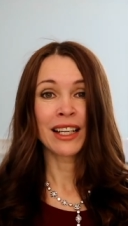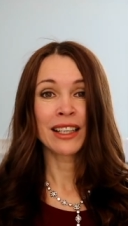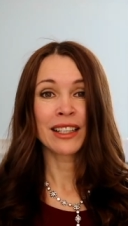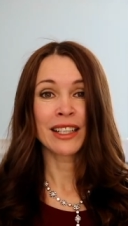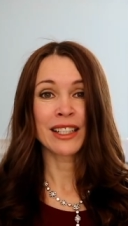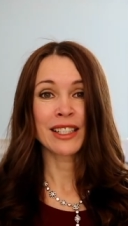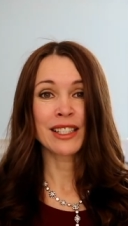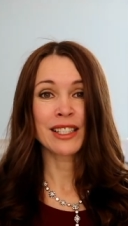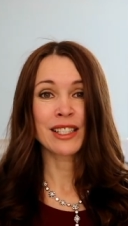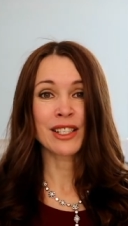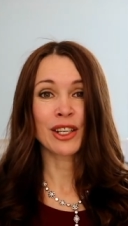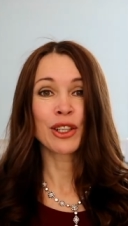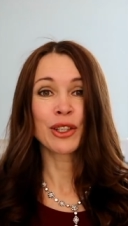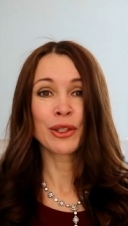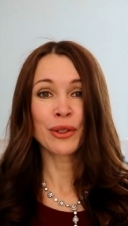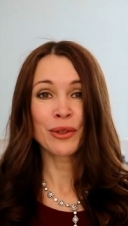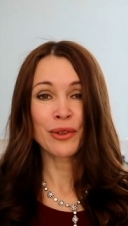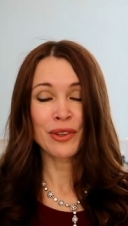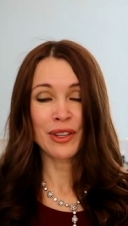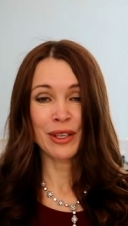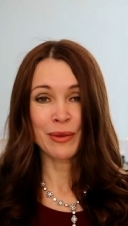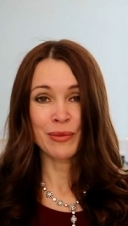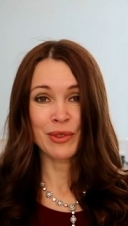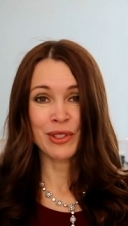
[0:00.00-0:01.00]
Let's
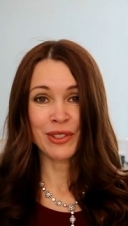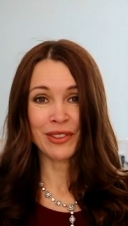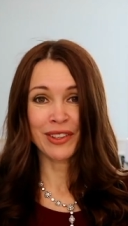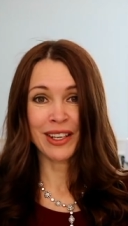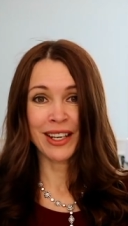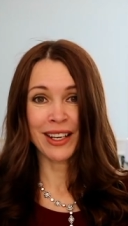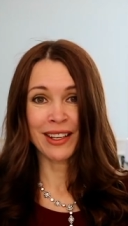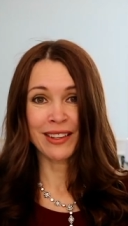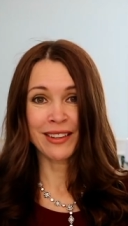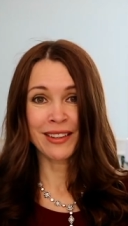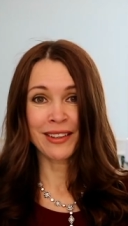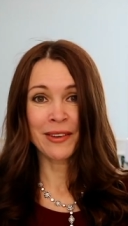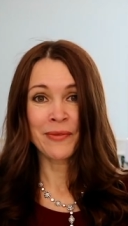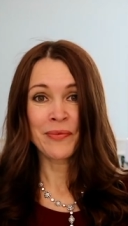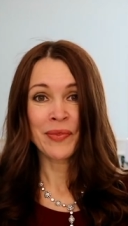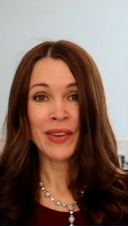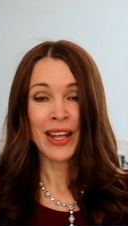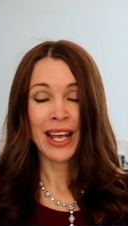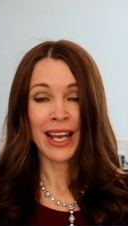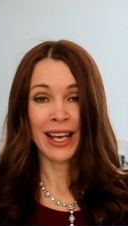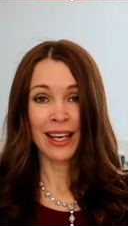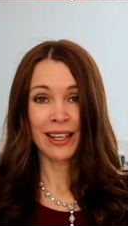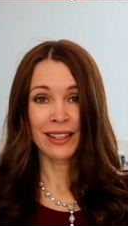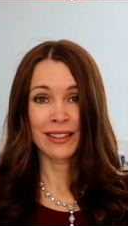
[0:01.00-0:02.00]
glue them together
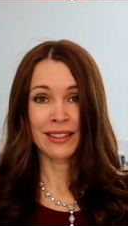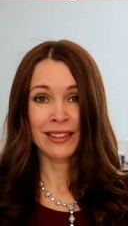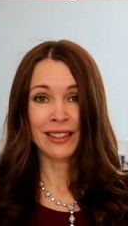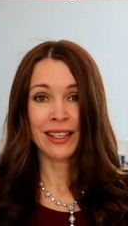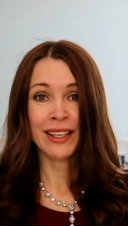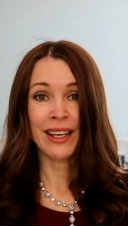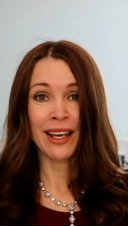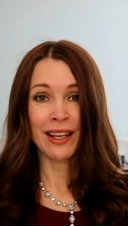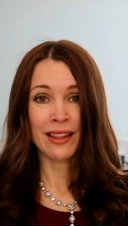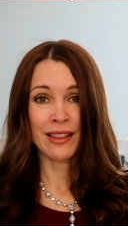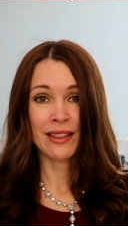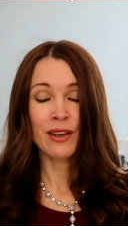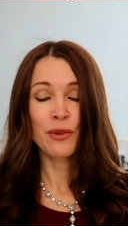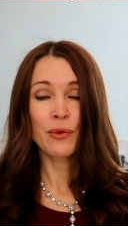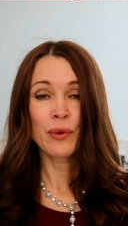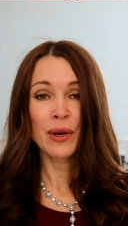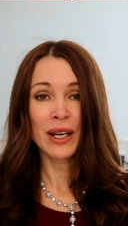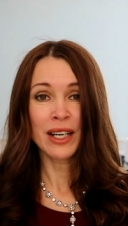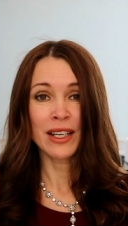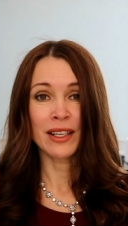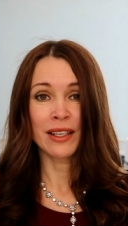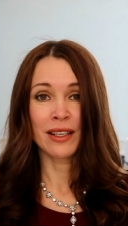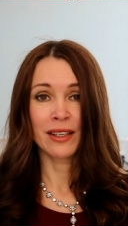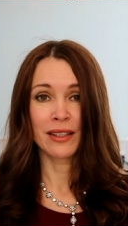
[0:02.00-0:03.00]
and get the
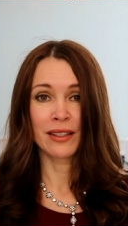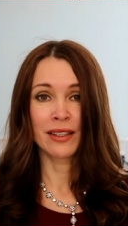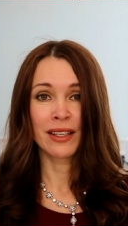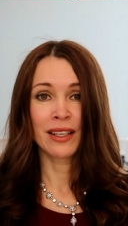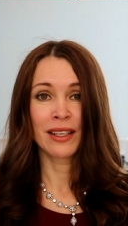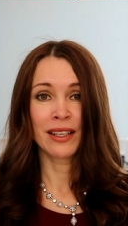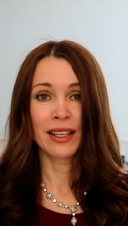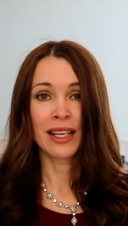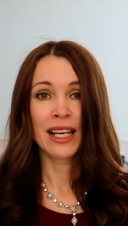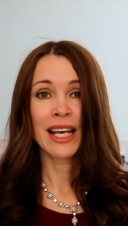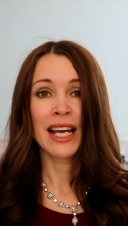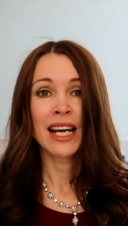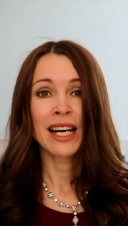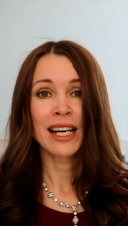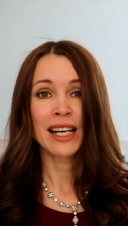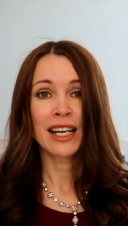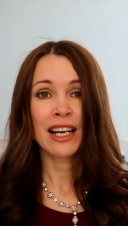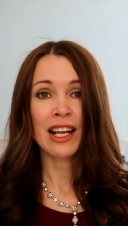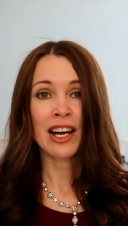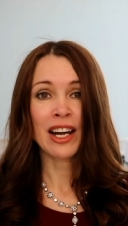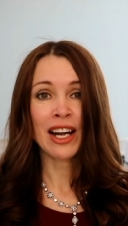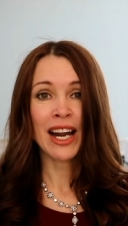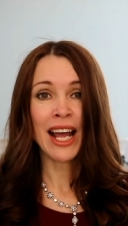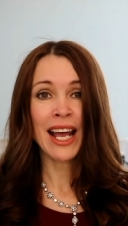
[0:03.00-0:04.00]
word.
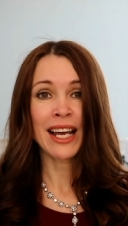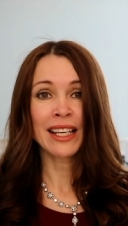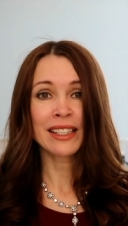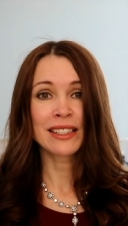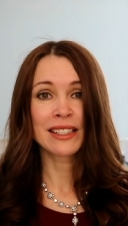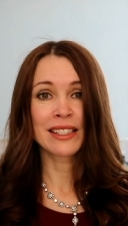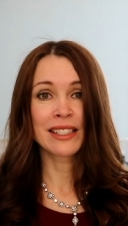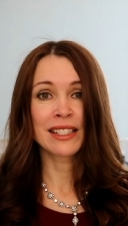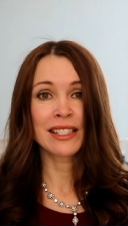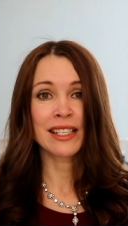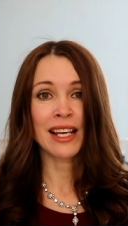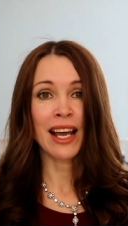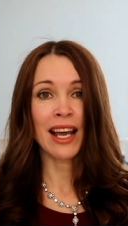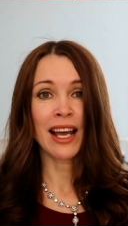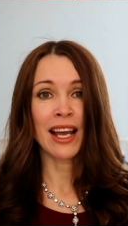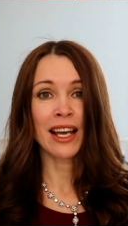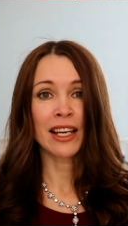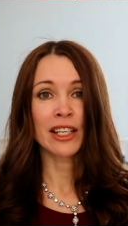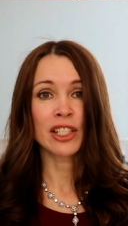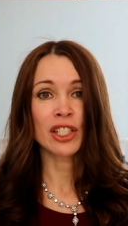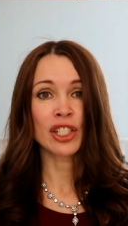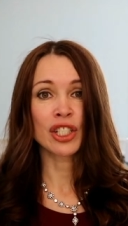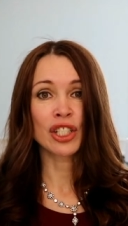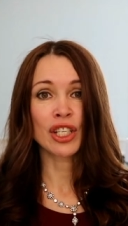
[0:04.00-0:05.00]

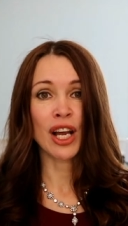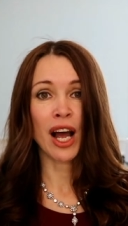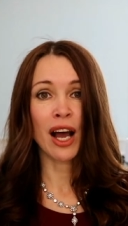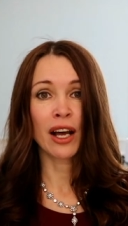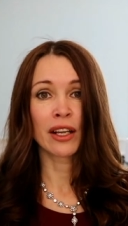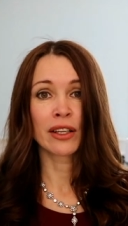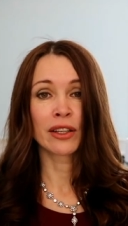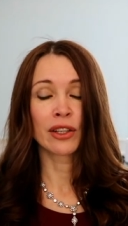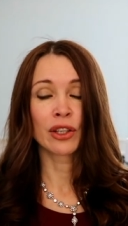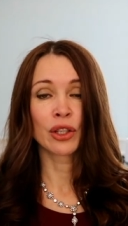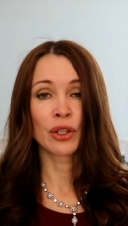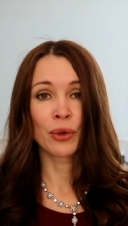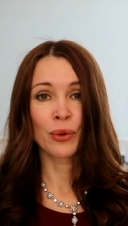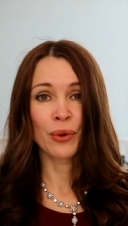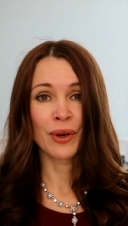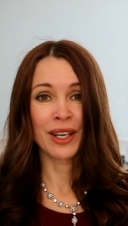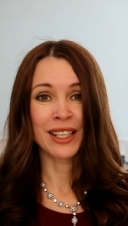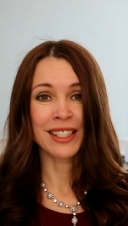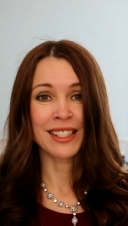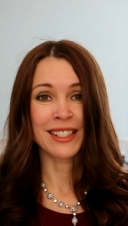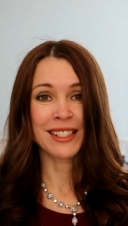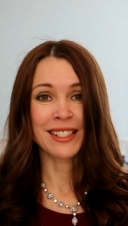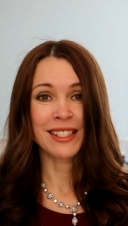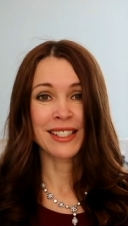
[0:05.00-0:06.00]

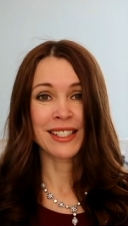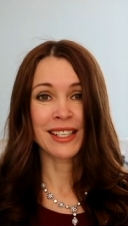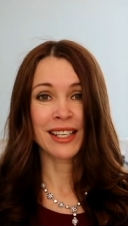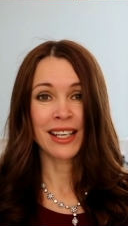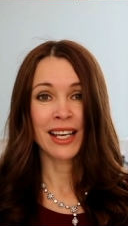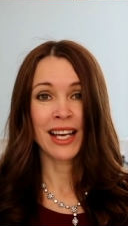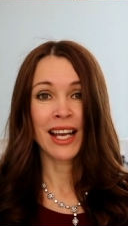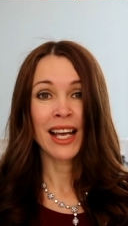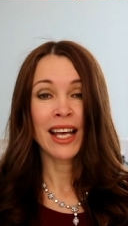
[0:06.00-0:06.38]
Redzēšanos.